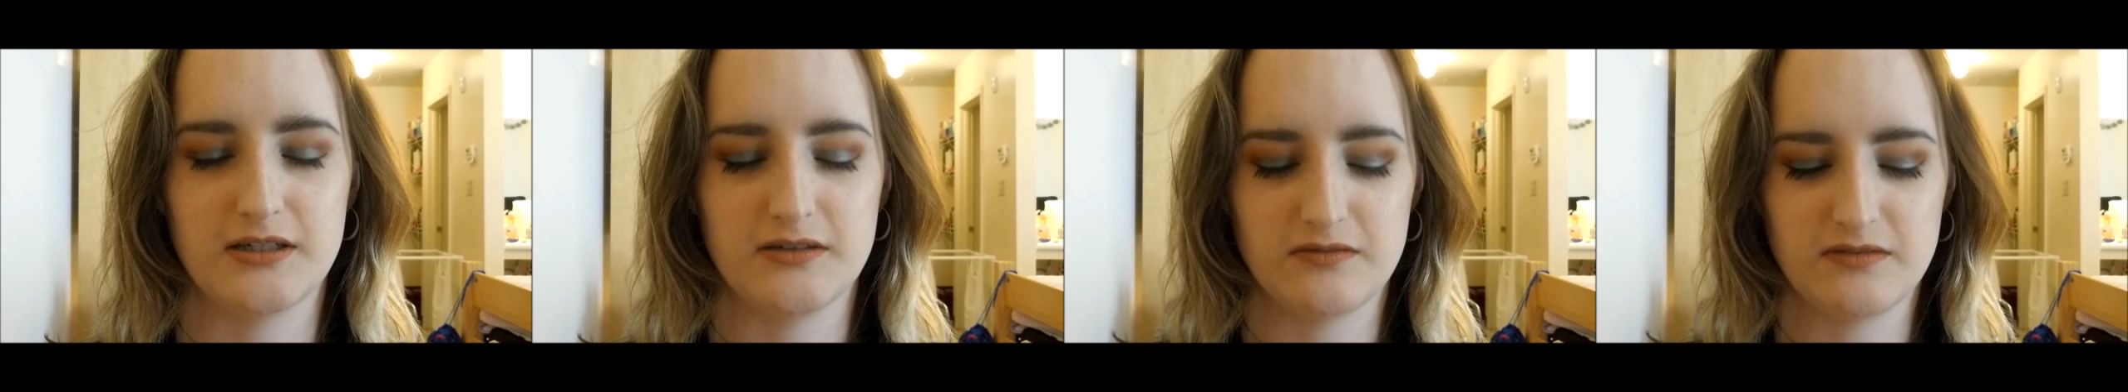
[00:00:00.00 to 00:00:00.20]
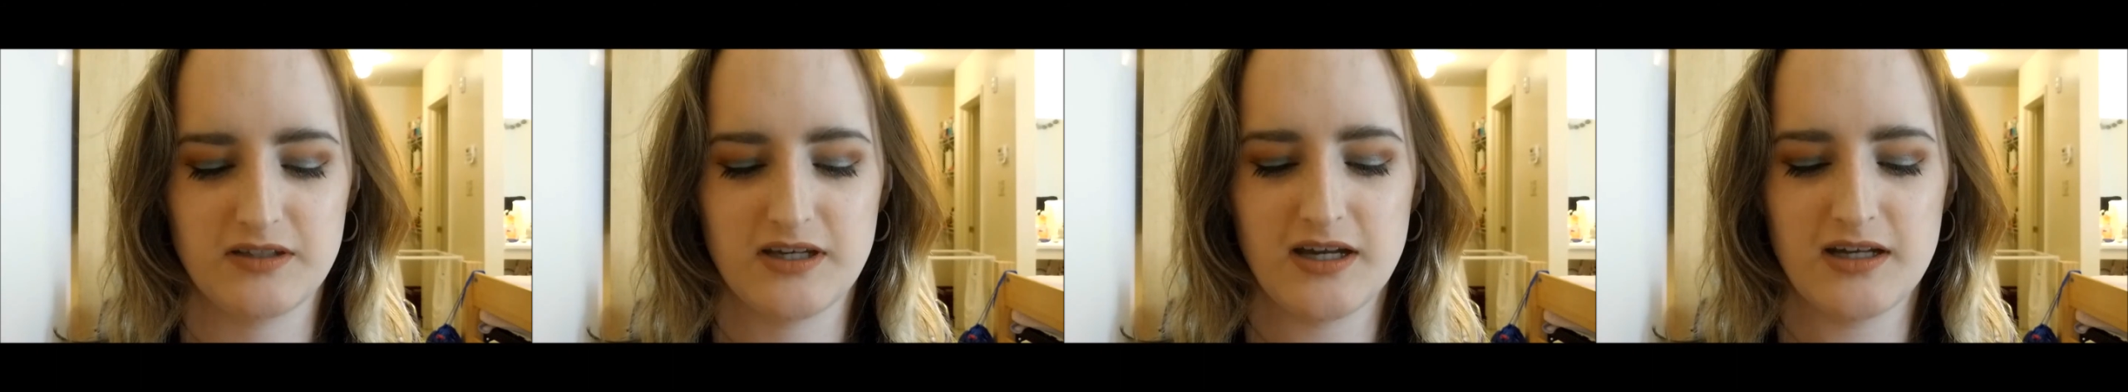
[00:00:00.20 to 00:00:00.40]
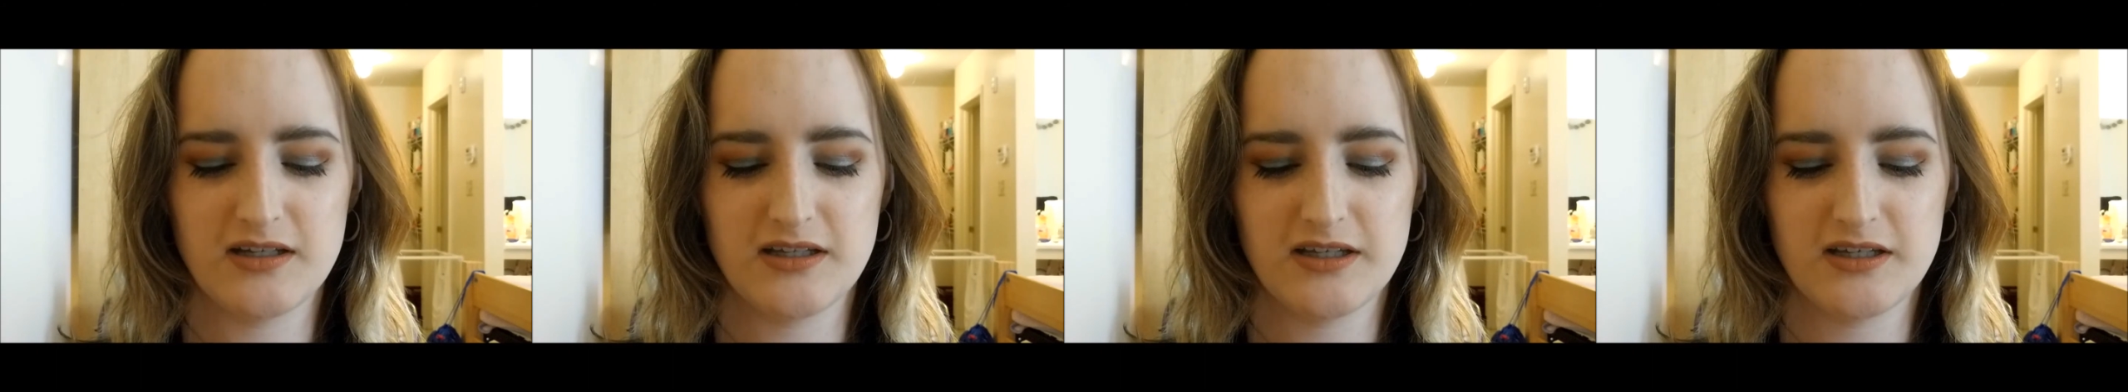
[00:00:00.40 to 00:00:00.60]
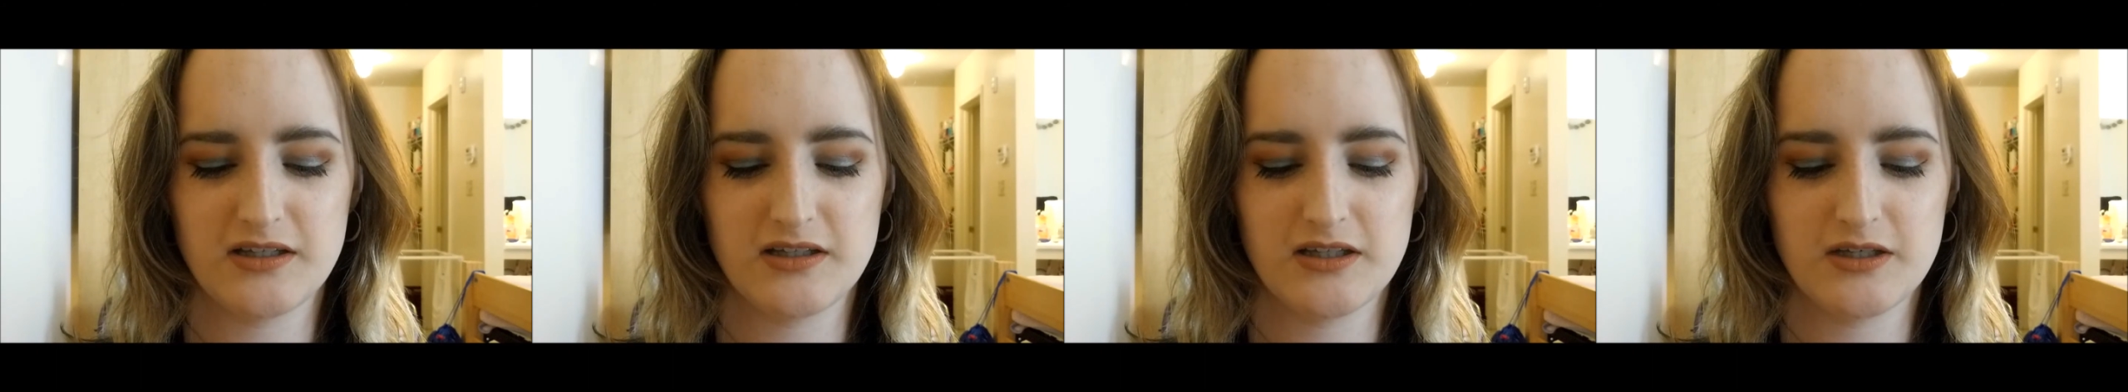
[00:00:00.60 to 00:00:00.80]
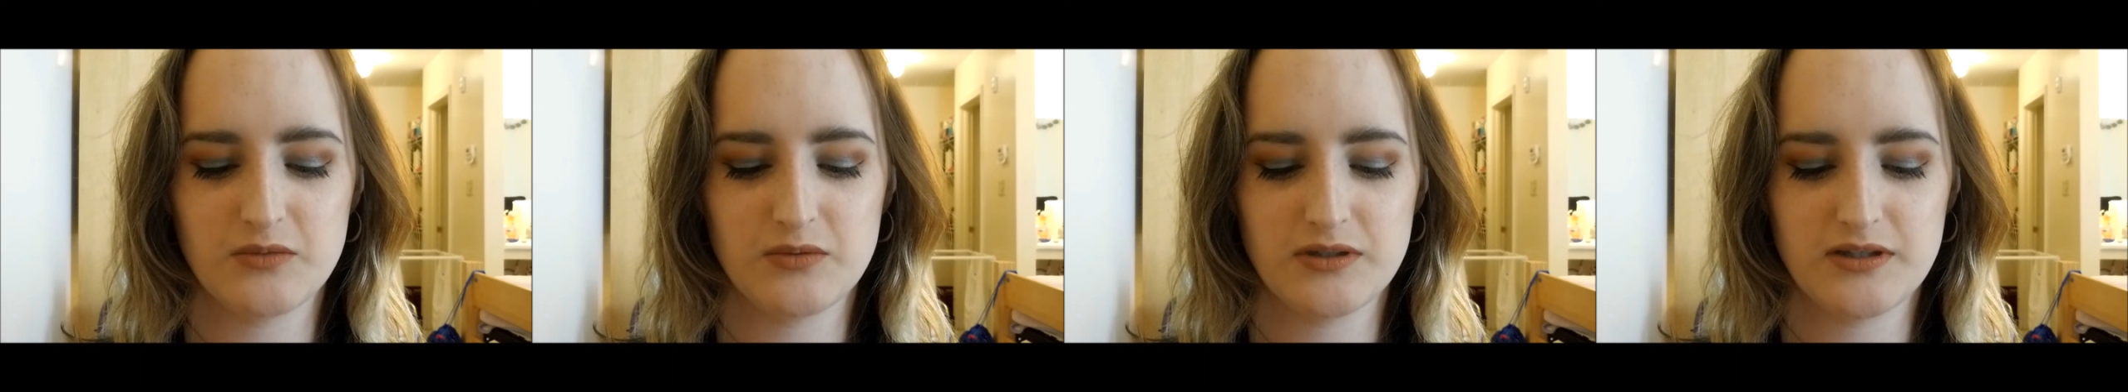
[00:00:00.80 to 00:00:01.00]
of like a
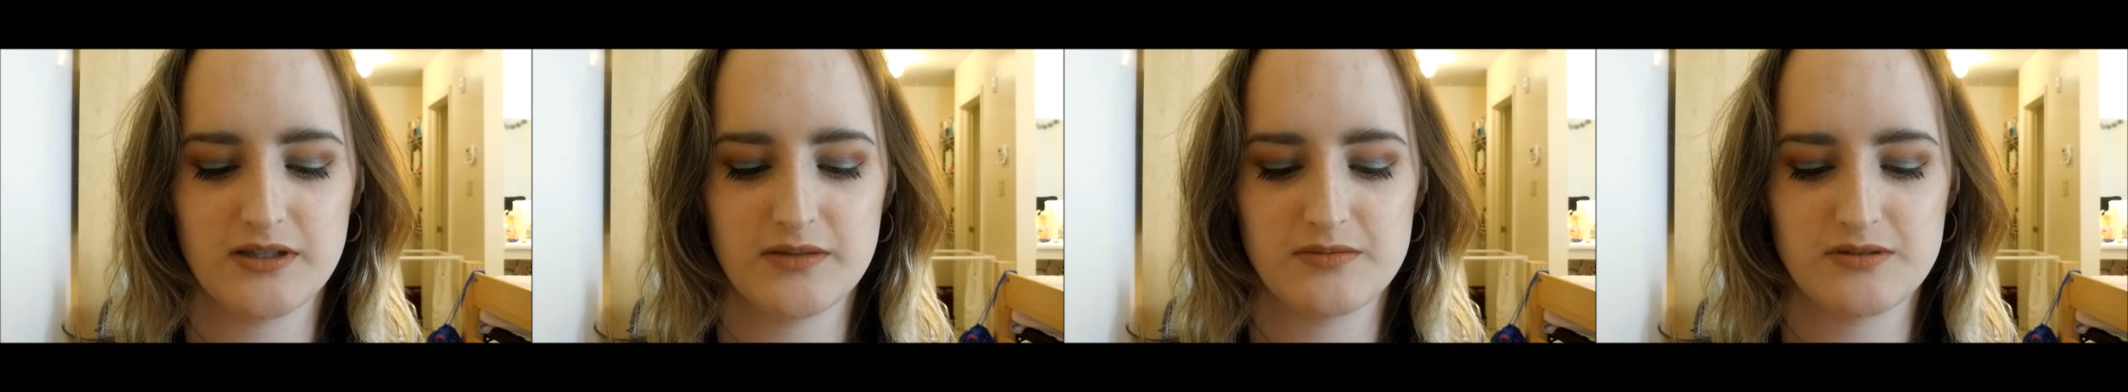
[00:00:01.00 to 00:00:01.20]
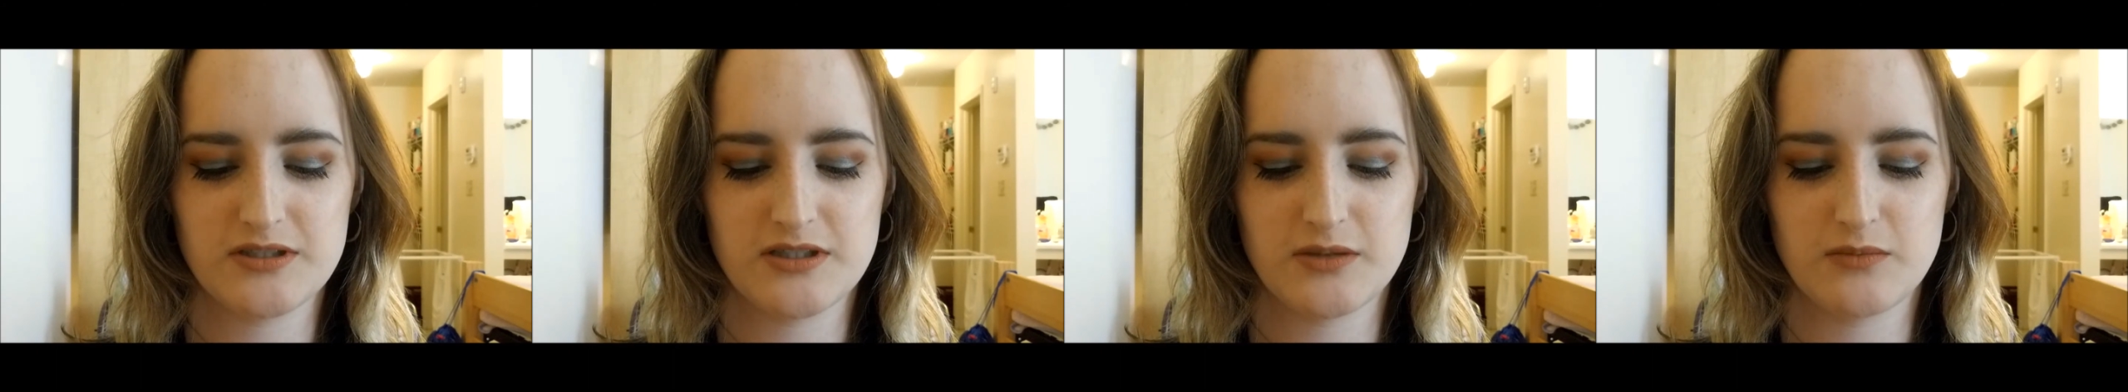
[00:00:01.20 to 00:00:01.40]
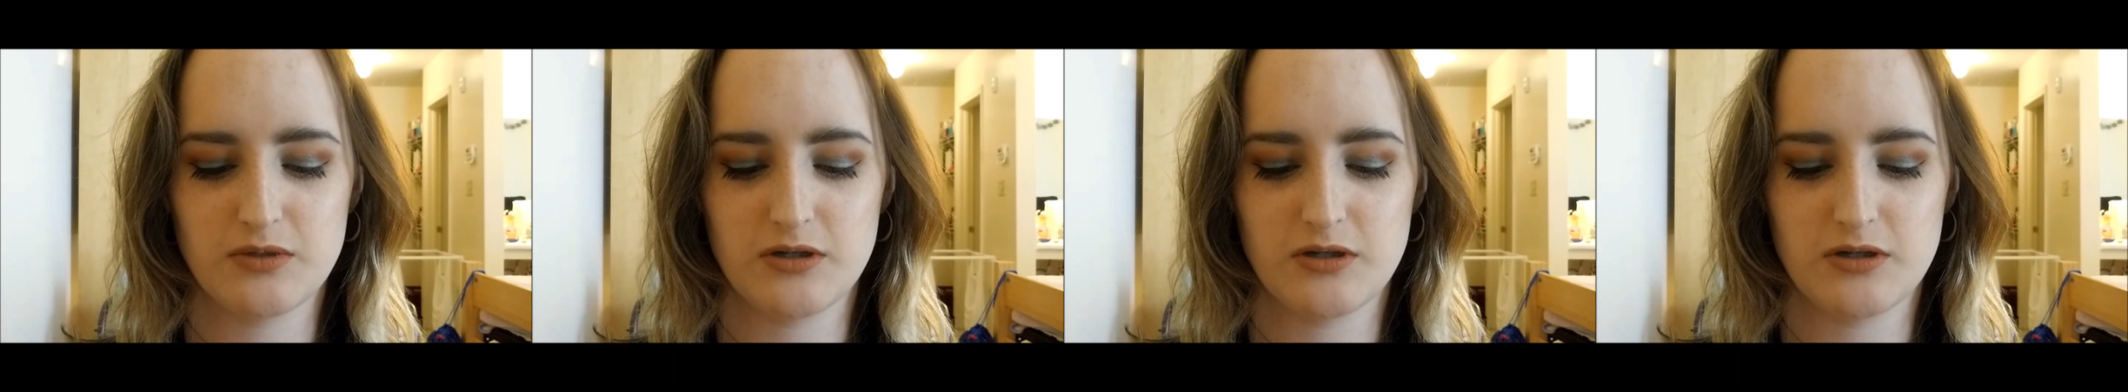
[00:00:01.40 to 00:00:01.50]
liquid lipstick,